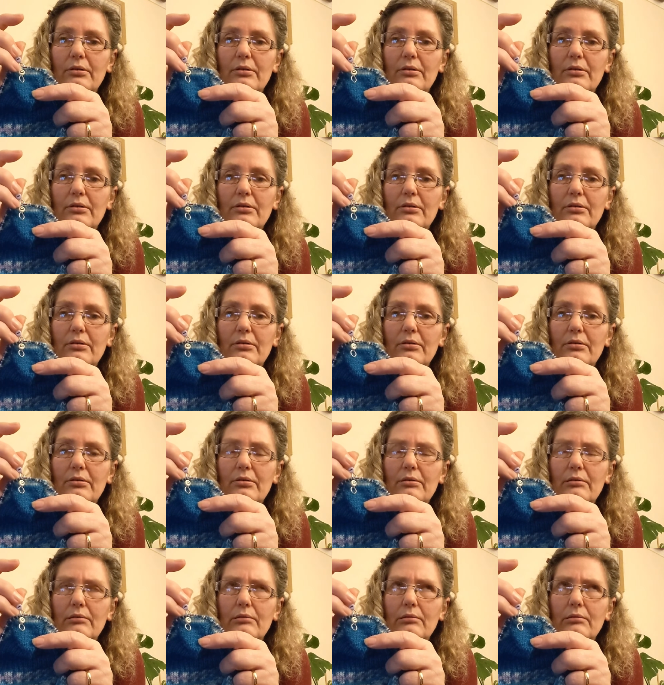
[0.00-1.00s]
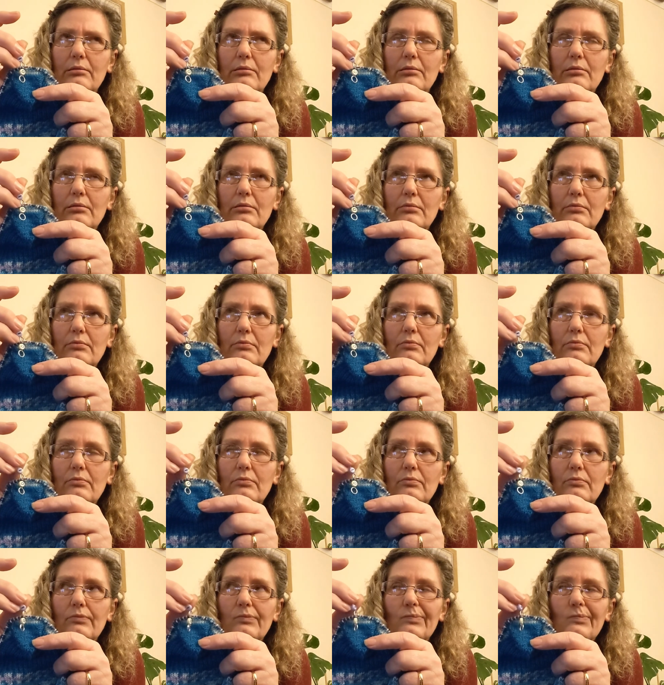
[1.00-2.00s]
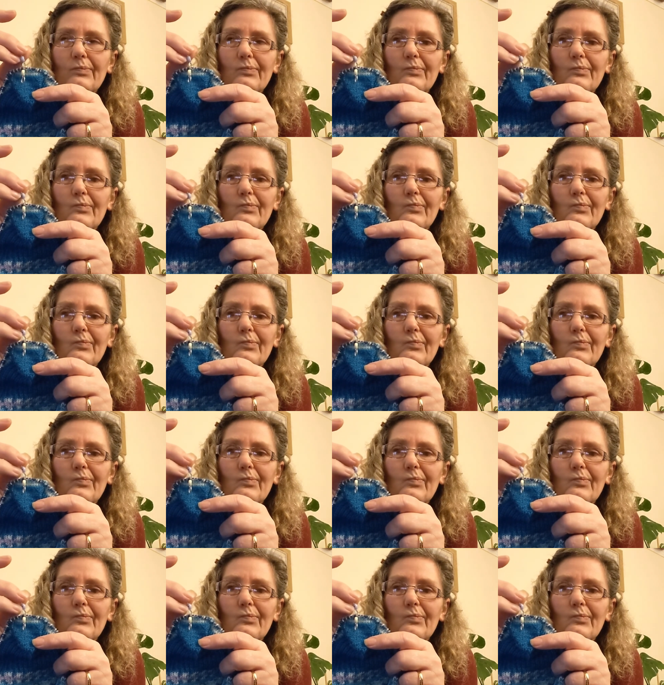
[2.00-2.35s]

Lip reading: Nobody speaks.